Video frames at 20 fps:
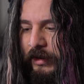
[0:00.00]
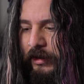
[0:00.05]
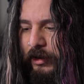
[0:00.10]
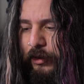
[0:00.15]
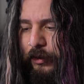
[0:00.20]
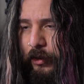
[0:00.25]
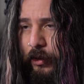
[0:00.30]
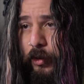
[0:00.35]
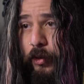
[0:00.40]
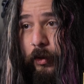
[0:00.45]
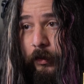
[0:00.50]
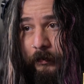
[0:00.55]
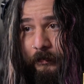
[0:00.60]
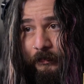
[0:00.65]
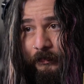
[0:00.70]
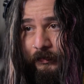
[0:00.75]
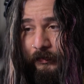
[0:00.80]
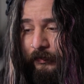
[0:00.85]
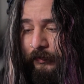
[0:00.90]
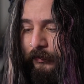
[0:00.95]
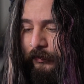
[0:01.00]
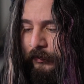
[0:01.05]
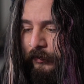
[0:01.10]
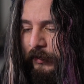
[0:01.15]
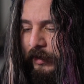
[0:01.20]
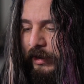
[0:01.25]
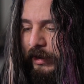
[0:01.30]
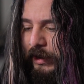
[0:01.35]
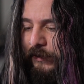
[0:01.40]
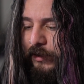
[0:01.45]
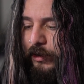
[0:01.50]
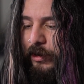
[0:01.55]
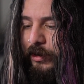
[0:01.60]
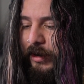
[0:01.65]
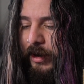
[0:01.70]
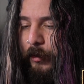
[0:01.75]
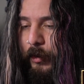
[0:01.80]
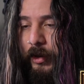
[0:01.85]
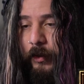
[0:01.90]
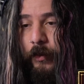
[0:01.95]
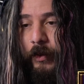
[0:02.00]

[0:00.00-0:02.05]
Either are cool. If you do not want to